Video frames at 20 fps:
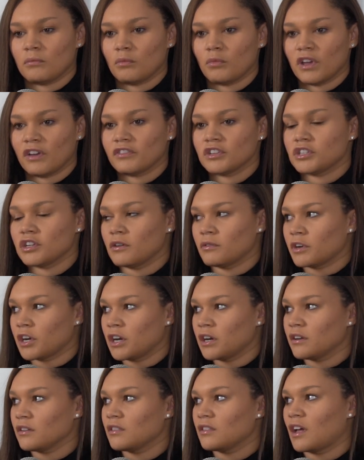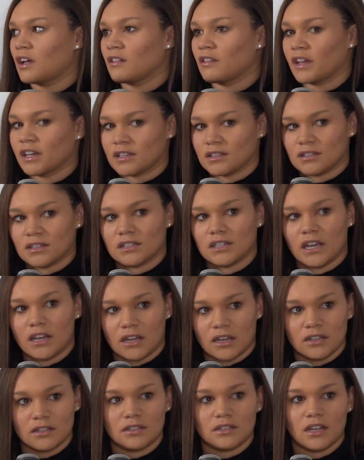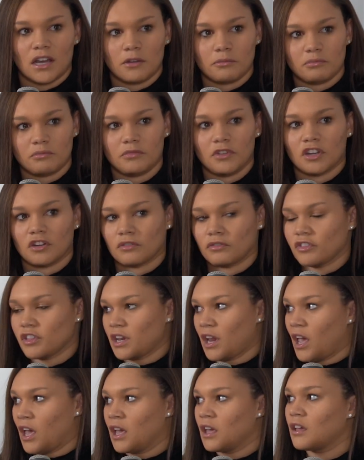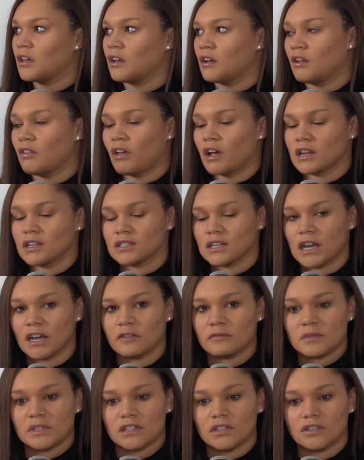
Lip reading: we have a donor that likes to take us up, you know, for the day a lot of times.